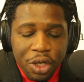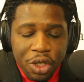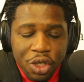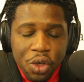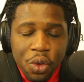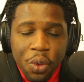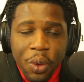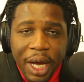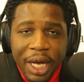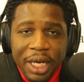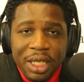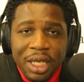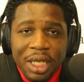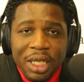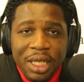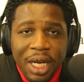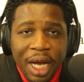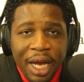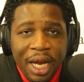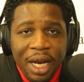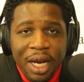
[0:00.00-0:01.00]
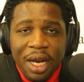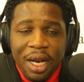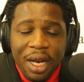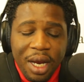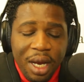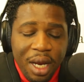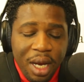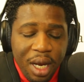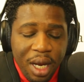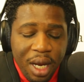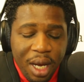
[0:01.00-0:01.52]
2 ways to cite
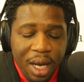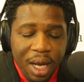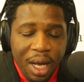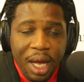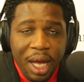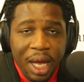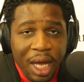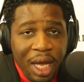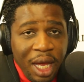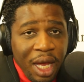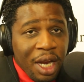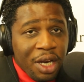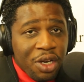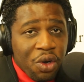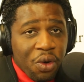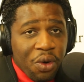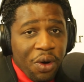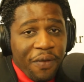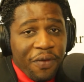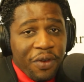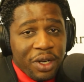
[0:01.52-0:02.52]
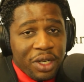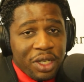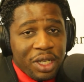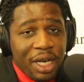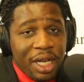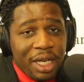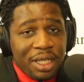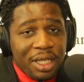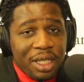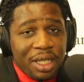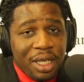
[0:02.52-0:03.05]
and your reference
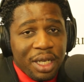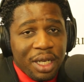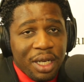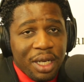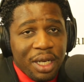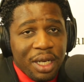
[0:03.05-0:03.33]
list.